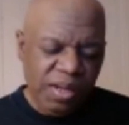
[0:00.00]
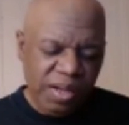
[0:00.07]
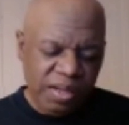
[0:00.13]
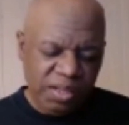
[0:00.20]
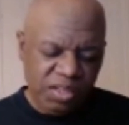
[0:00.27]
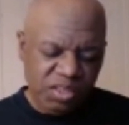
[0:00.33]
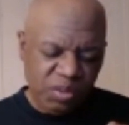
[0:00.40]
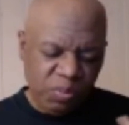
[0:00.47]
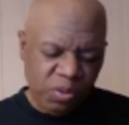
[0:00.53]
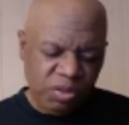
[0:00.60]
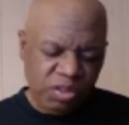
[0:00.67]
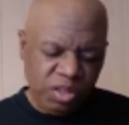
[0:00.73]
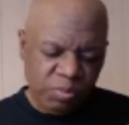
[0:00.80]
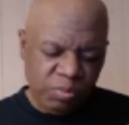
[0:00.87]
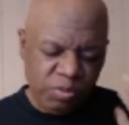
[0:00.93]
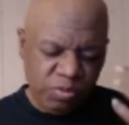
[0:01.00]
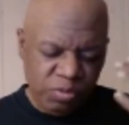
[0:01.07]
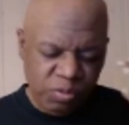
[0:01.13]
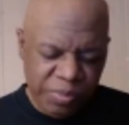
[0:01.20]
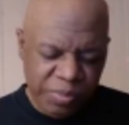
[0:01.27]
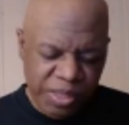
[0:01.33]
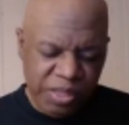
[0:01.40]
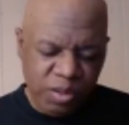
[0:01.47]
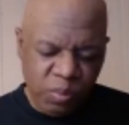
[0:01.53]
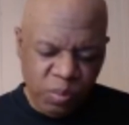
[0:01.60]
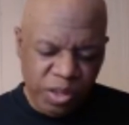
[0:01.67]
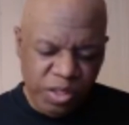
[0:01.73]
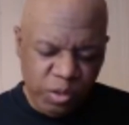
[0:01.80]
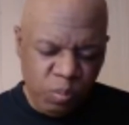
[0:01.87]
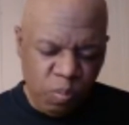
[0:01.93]
And let your word come through me the
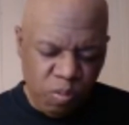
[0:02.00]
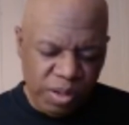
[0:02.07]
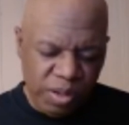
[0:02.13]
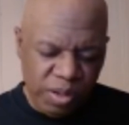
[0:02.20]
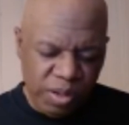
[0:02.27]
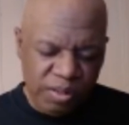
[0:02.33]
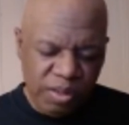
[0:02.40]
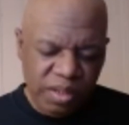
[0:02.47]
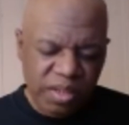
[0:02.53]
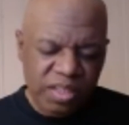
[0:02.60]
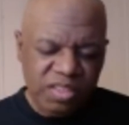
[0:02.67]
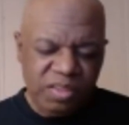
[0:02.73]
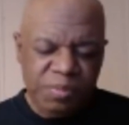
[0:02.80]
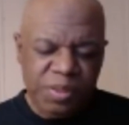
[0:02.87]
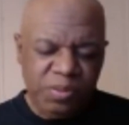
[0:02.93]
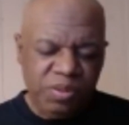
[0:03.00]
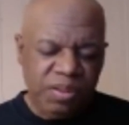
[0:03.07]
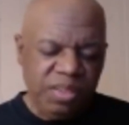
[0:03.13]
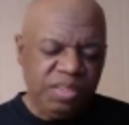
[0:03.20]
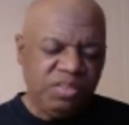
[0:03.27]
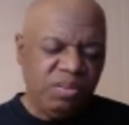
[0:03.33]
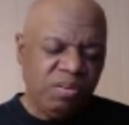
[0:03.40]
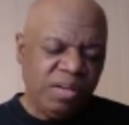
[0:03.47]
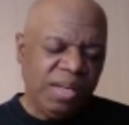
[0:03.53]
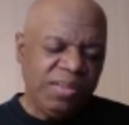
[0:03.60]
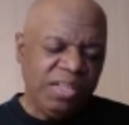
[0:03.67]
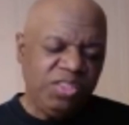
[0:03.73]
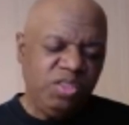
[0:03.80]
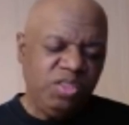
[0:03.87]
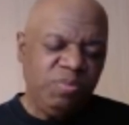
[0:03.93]
way you want it to be released, O
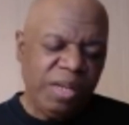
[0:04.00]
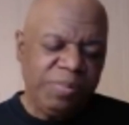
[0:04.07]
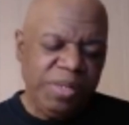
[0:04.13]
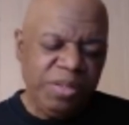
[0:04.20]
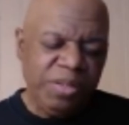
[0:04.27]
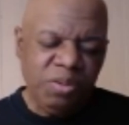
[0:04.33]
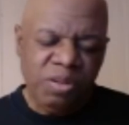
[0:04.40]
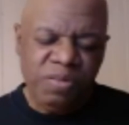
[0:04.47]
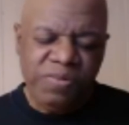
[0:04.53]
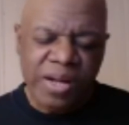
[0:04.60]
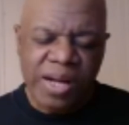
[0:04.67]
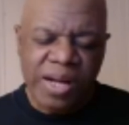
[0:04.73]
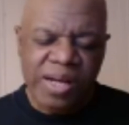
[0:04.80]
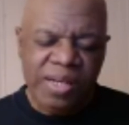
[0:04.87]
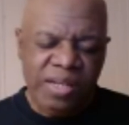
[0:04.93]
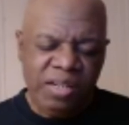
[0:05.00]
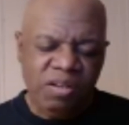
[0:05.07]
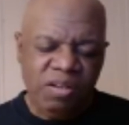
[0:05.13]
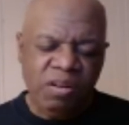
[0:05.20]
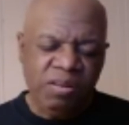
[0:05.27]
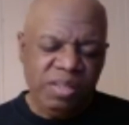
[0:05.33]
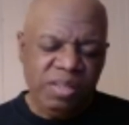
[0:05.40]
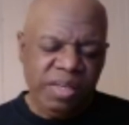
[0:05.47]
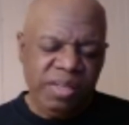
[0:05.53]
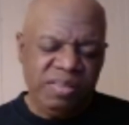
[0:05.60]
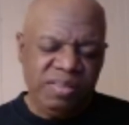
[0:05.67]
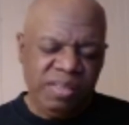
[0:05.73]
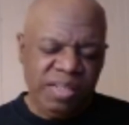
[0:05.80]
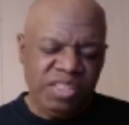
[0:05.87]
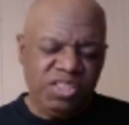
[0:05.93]
God, that you might be glorified in all
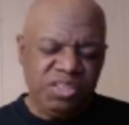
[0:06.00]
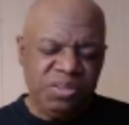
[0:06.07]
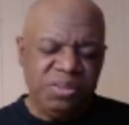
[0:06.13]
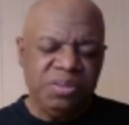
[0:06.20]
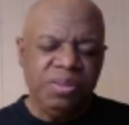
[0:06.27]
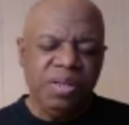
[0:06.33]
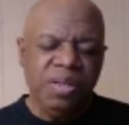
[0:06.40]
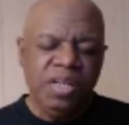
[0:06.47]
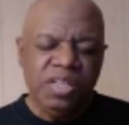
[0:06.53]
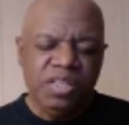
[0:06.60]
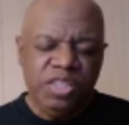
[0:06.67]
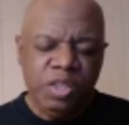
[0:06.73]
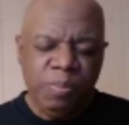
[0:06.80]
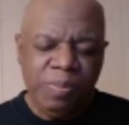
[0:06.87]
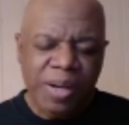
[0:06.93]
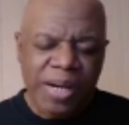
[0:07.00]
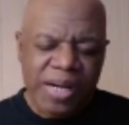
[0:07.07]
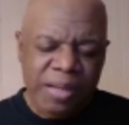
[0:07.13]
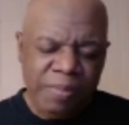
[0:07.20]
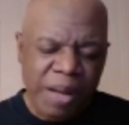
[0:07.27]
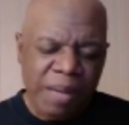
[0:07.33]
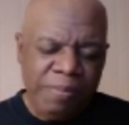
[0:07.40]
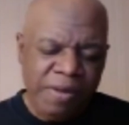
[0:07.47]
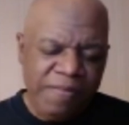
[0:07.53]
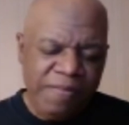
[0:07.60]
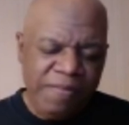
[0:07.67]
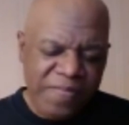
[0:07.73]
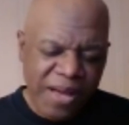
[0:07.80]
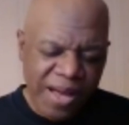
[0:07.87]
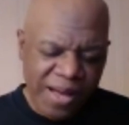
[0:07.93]
things, and that your, your body might be
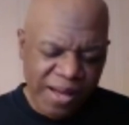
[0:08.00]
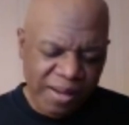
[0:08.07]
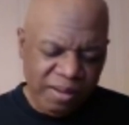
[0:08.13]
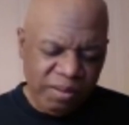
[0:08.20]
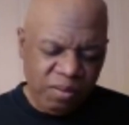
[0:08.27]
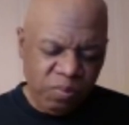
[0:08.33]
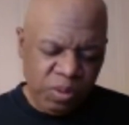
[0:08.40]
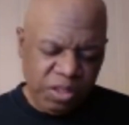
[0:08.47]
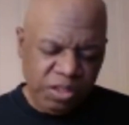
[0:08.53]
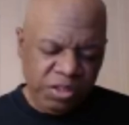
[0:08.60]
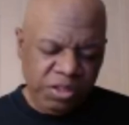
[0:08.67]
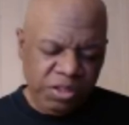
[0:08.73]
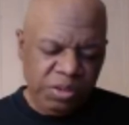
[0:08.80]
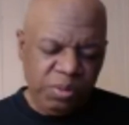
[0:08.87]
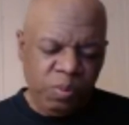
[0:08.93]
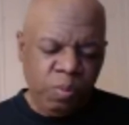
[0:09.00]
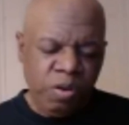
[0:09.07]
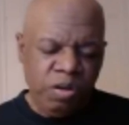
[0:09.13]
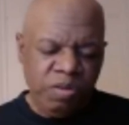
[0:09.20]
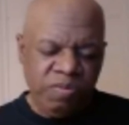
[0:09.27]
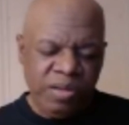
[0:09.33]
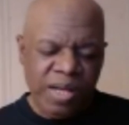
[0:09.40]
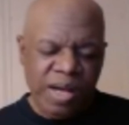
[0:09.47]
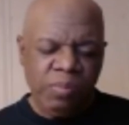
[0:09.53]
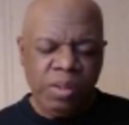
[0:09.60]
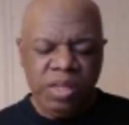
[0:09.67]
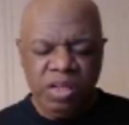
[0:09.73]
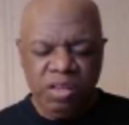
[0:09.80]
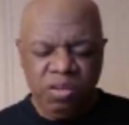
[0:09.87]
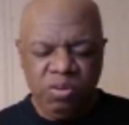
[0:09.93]
fed with the good word of God,
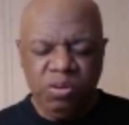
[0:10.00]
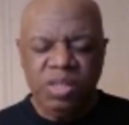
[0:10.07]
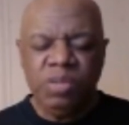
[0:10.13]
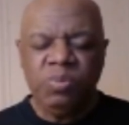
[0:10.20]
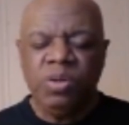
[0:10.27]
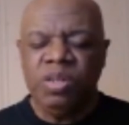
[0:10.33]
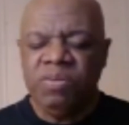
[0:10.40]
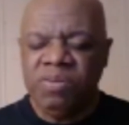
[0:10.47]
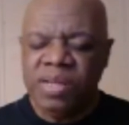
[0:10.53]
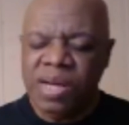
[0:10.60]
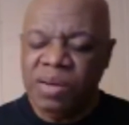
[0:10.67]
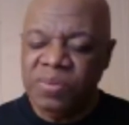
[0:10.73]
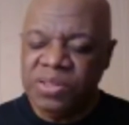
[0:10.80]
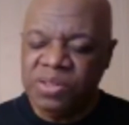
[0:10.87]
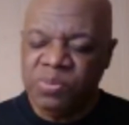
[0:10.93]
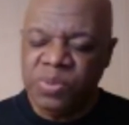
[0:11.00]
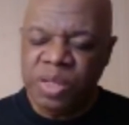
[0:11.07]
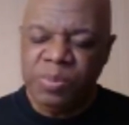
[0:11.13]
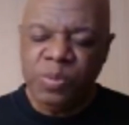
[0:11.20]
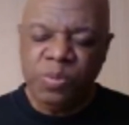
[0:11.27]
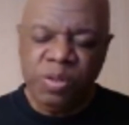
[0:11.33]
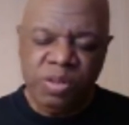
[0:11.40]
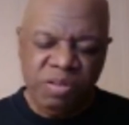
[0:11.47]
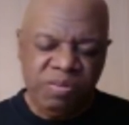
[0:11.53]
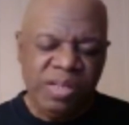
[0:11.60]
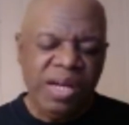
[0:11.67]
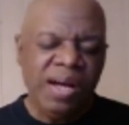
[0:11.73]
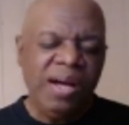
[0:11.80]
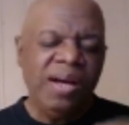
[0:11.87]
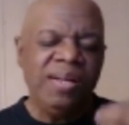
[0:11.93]
with the anointed word of God, with the Rhema word of
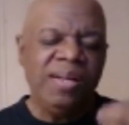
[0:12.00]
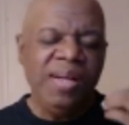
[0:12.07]
God,